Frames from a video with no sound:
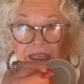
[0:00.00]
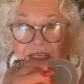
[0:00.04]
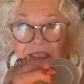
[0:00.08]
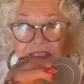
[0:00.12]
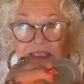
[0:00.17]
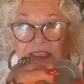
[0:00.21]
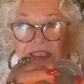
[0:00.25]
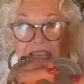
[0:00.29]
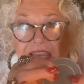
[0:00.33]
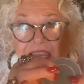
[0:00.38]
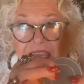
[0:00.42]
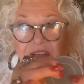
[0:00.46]
a
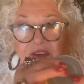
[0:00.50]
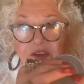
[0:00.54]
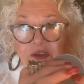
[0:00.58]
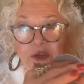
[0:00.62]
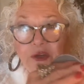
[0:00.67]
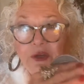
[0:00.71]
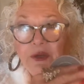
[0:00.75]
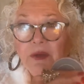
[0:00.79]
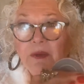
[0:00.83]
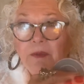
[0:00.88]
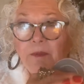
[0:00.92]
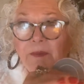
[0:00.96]

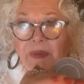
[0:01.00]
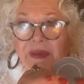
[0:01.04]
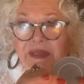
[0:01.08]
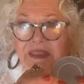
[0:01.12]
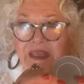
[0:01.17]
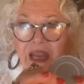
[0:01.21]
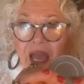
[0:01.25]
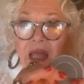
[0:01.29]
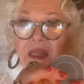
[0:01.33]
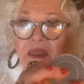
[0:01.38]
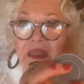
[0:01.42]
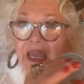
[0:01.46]
sander, but
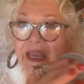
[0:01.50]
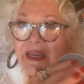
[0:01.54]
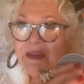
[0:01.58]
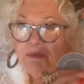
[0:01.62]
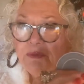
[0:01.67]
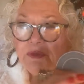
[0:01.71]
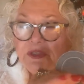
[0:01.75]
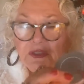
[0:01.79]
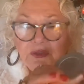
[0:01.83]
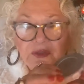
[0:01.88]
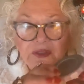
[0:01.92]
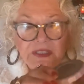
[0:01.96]
not like
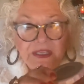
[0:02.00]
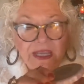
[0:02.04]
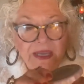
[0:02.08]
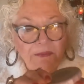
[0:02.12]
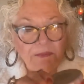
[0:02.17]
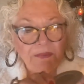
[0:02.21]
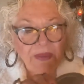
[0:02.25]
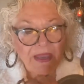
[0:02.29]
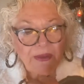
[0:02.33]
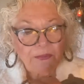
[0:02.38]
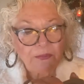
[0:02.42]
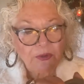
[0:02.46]
real
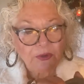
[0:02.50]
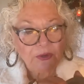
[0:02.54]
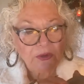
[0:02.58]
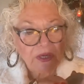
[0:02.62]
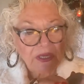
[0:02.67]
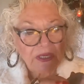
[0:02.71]
sandpaper.